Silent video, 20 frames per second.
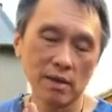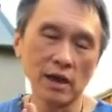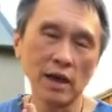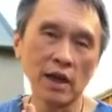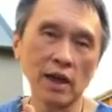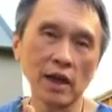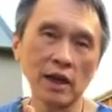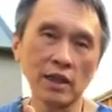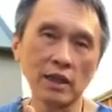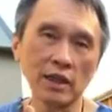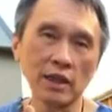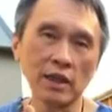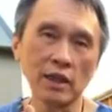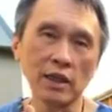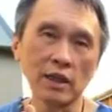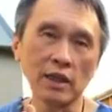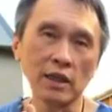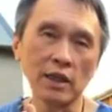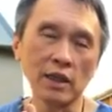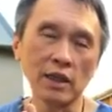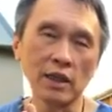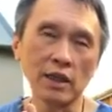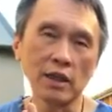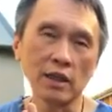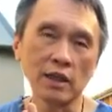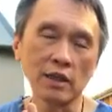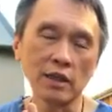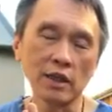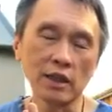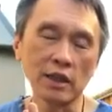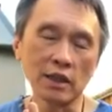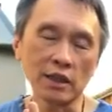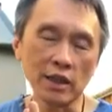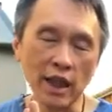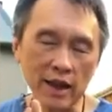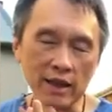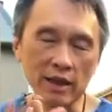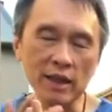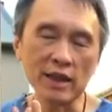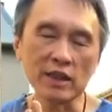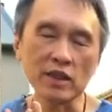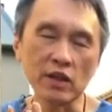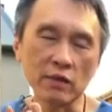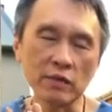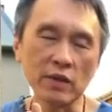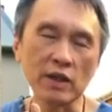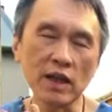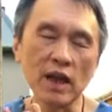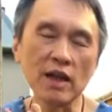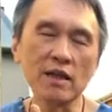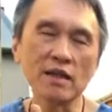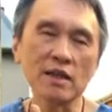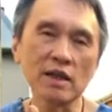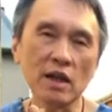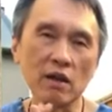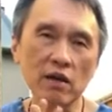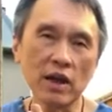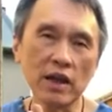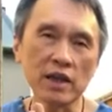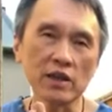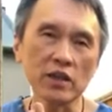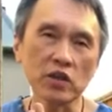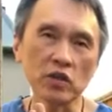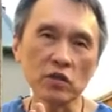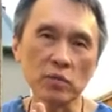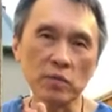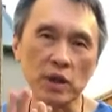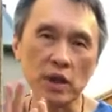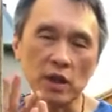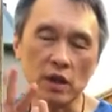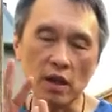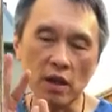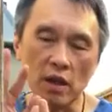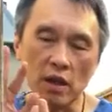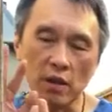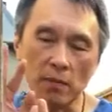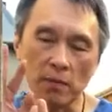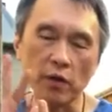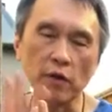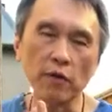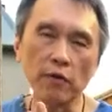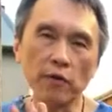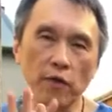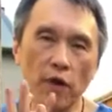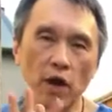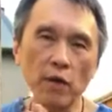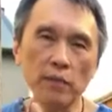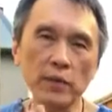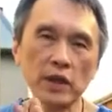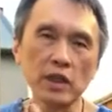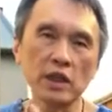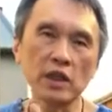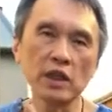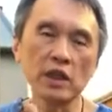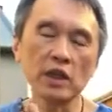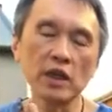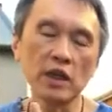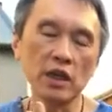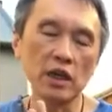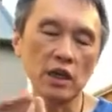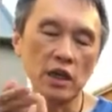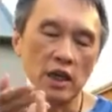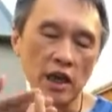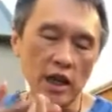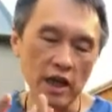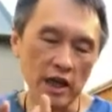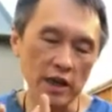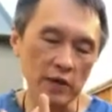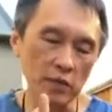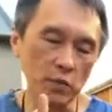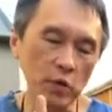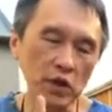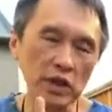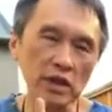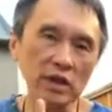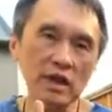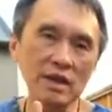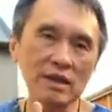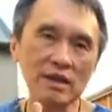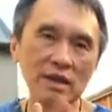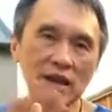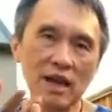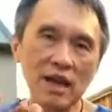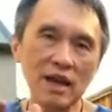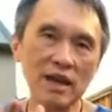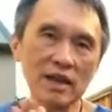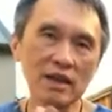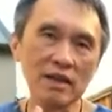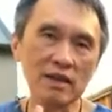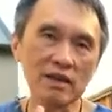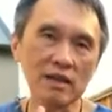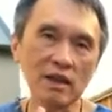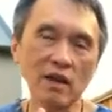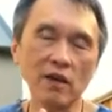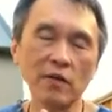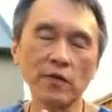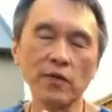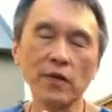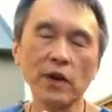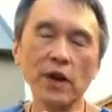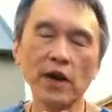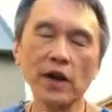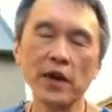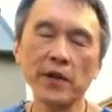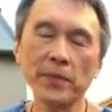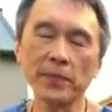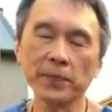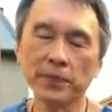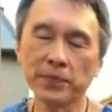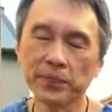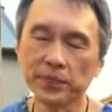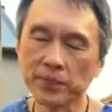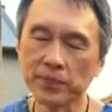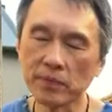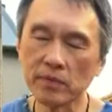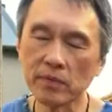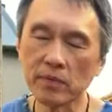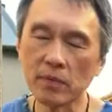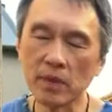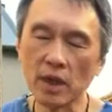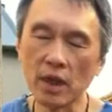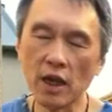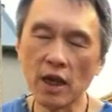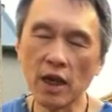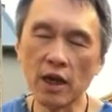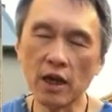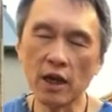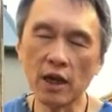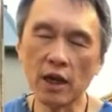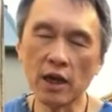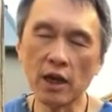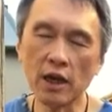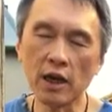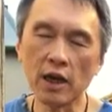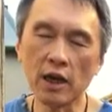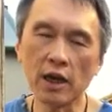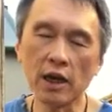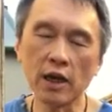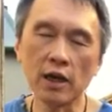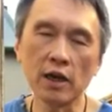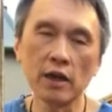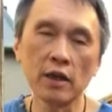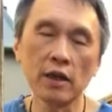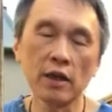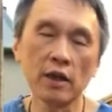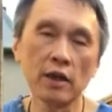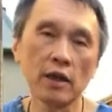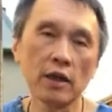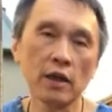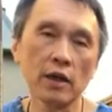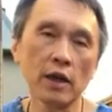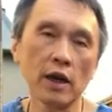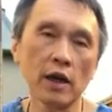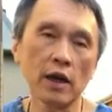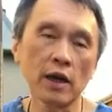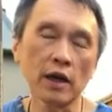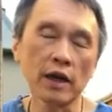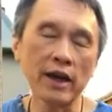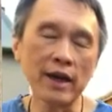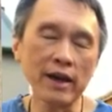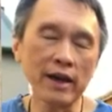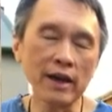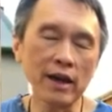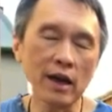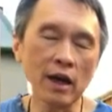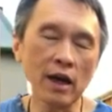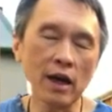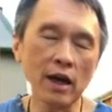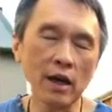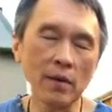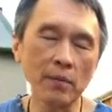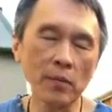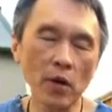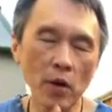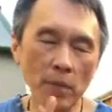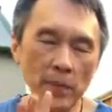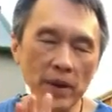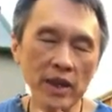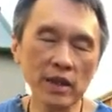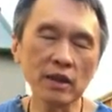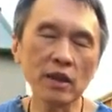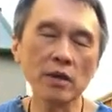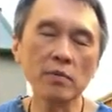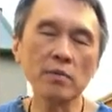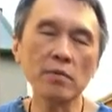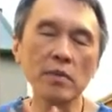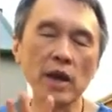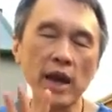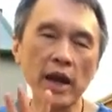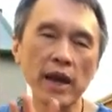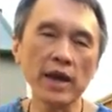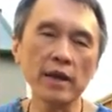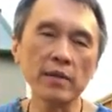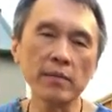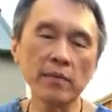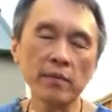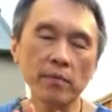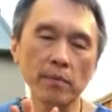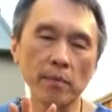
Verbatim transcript: uh, the, the, the, uh, the, the techniques of the Tan Sao has to be performed in here and with this kinds of uh, uh, uh, momentum and